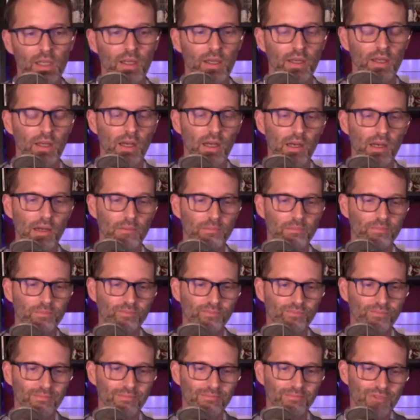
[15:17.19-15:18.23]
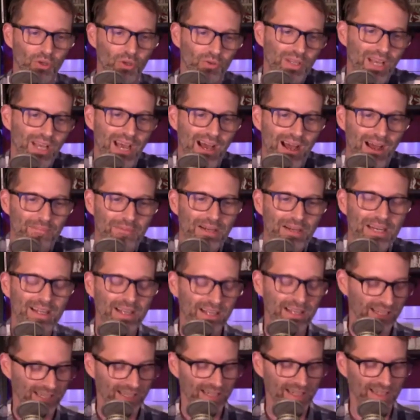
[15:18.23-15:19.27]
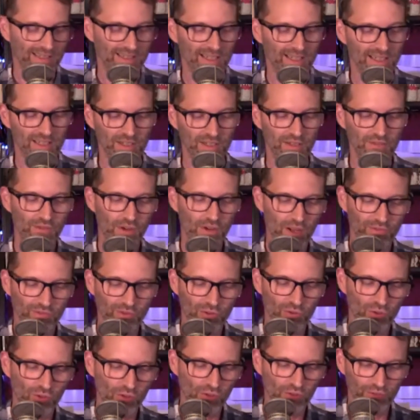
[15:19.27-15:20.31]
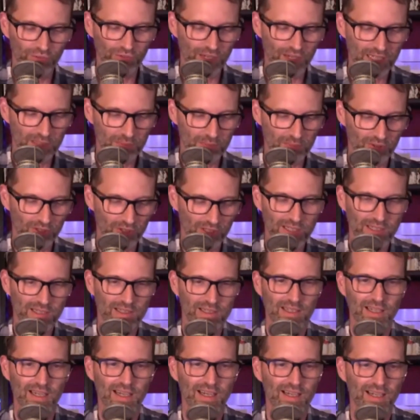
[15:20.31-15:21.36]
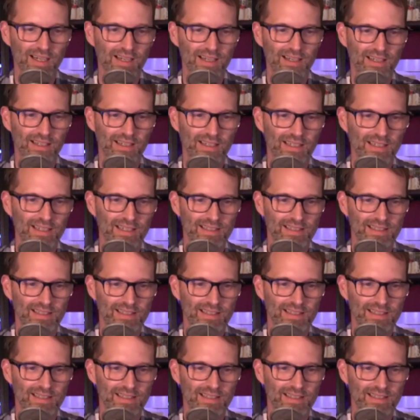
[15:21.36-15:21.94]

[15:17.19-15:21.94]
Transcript: Um, so yeah, I mean, doesn't involve Google, Facebook. Uh, it's